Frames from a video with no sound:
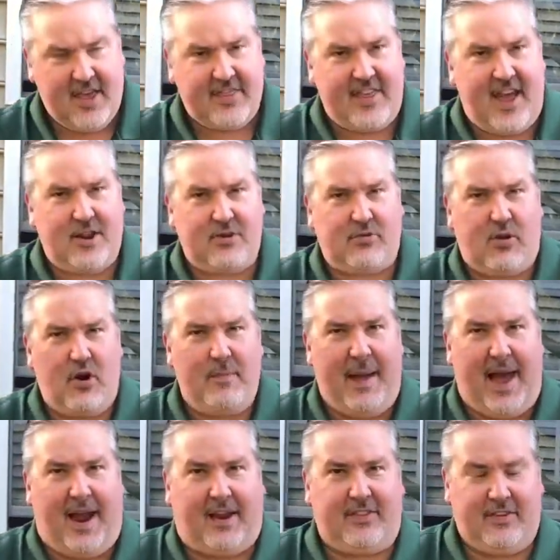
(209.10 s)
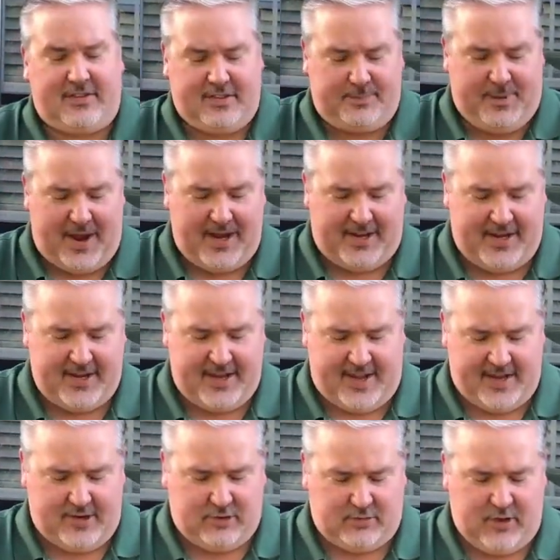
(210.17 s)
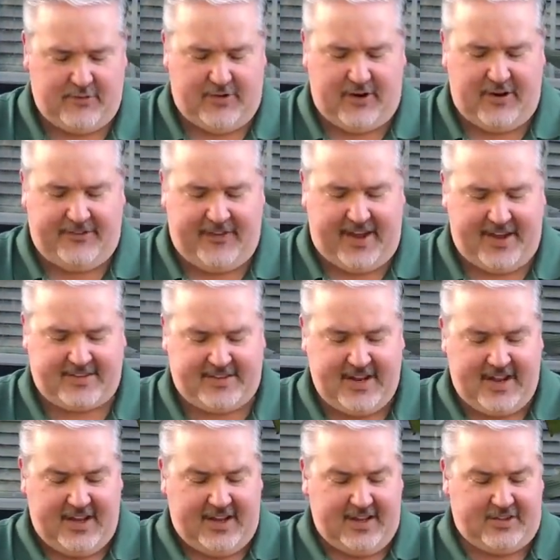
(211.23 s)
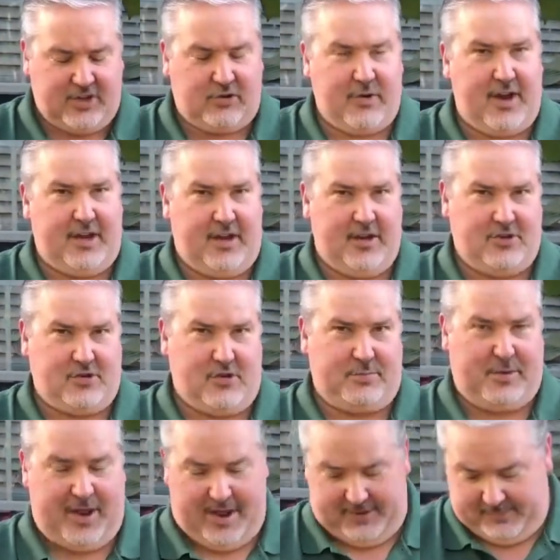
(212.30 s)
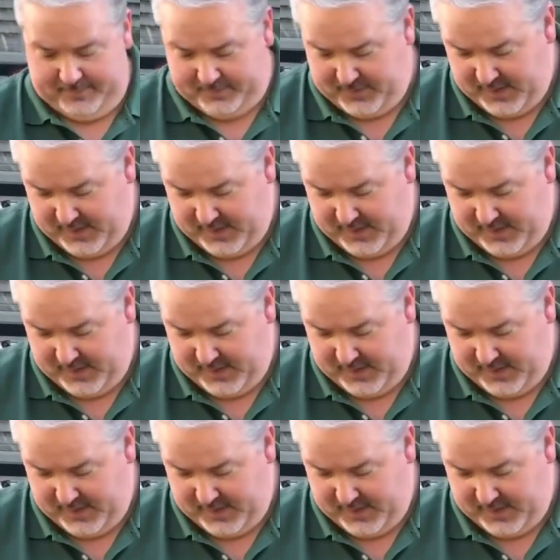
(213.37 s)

That'll grow back. This is a pilea, and it'll grow very fast. It's a great indoor plant.